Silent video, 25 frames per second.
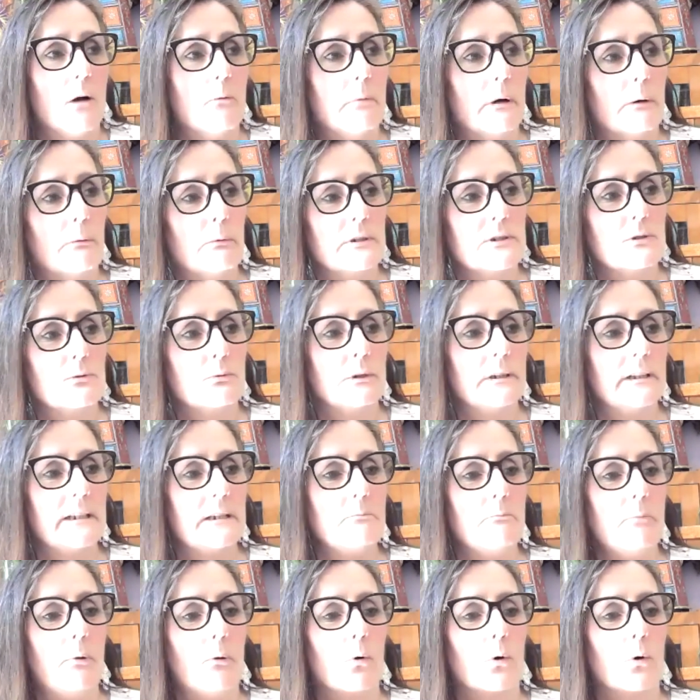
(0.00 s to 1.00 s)
But what's really
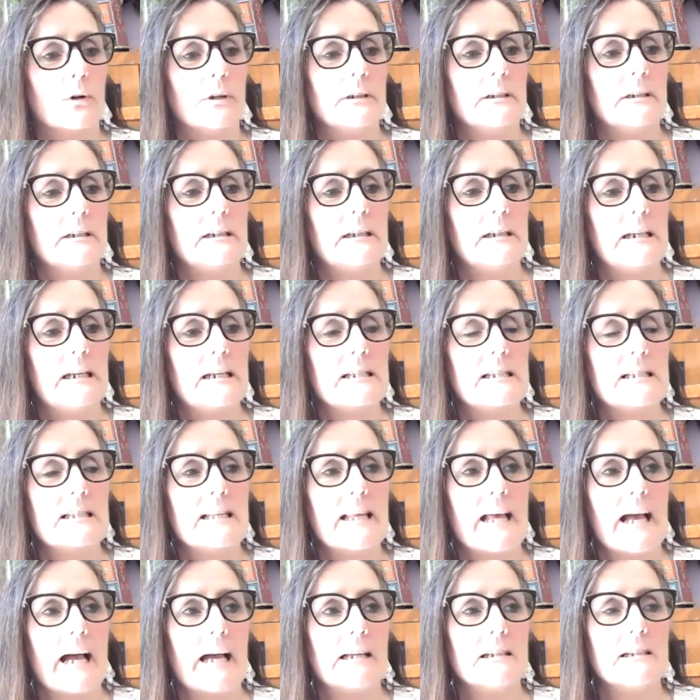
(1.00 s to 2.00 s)
important is
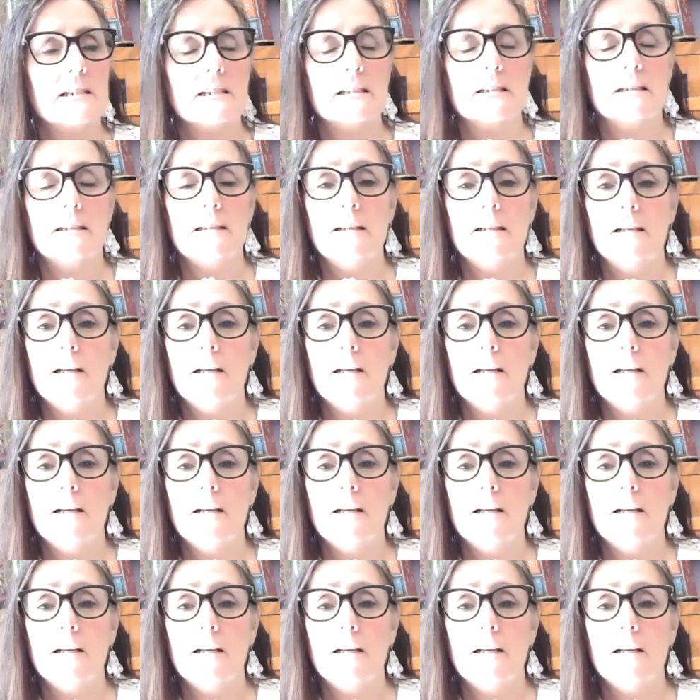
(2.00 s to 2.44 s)
that